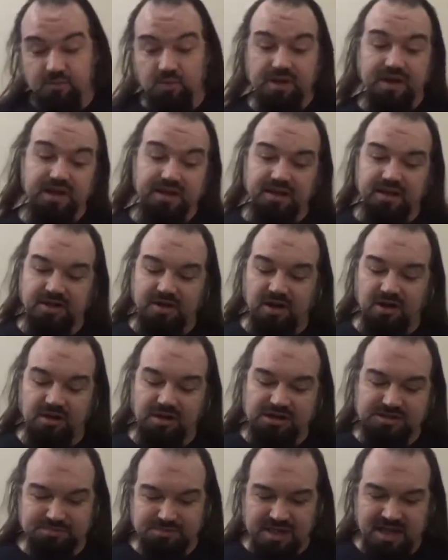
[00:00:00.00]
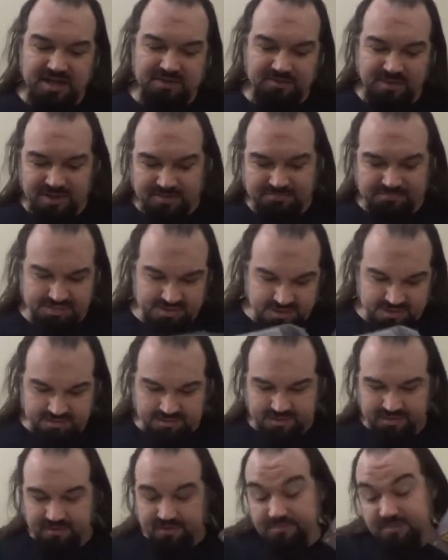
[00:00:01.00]
we're getting a Carnage, Black, White, and Blood
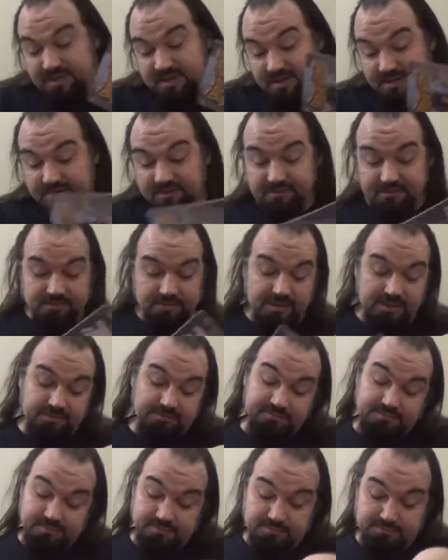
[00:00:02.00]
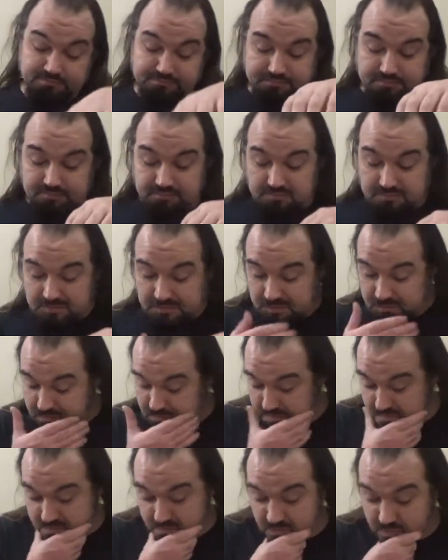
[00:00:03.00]
series because, well,
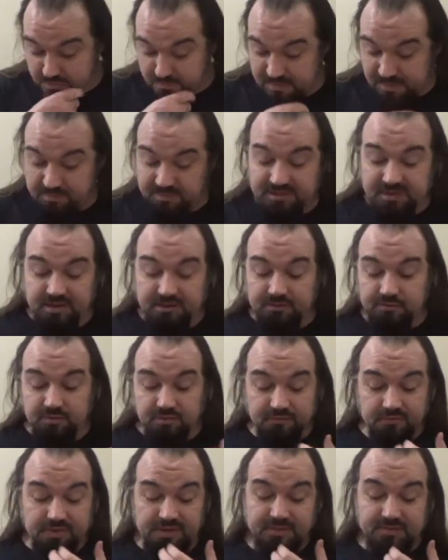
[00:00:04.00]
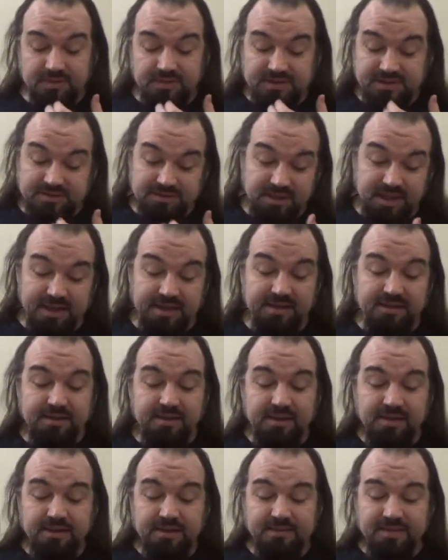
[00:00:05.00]
people dug the Wolverine one, and hey,
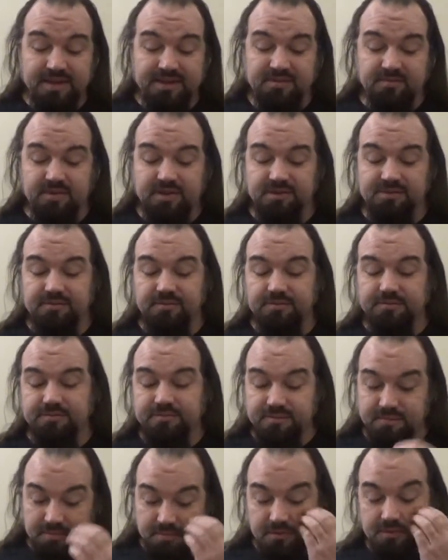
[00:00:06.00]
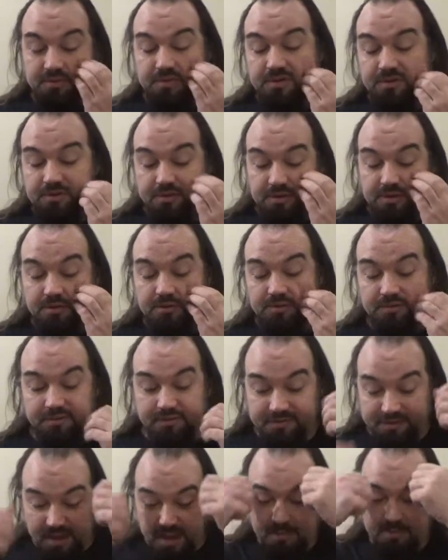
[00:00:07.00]
that's somebody else who you can do the
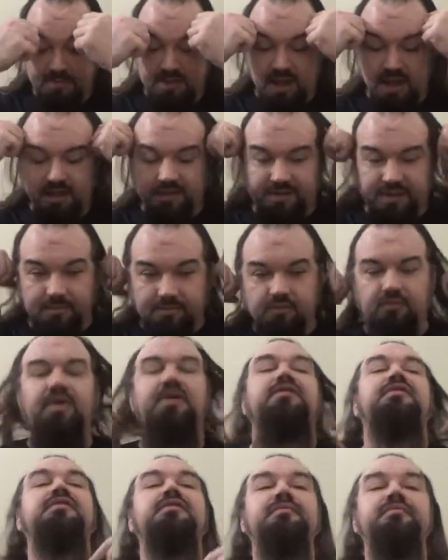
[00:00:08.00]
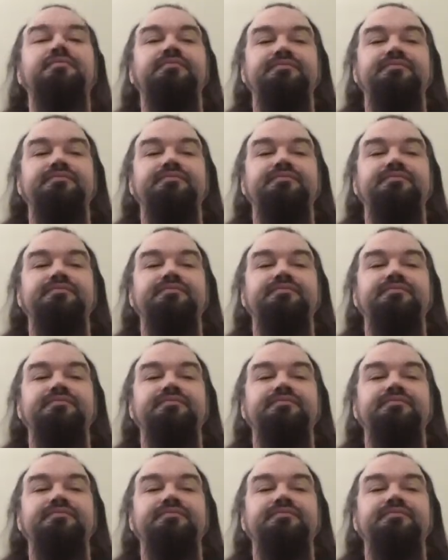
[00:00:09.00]
same concept with.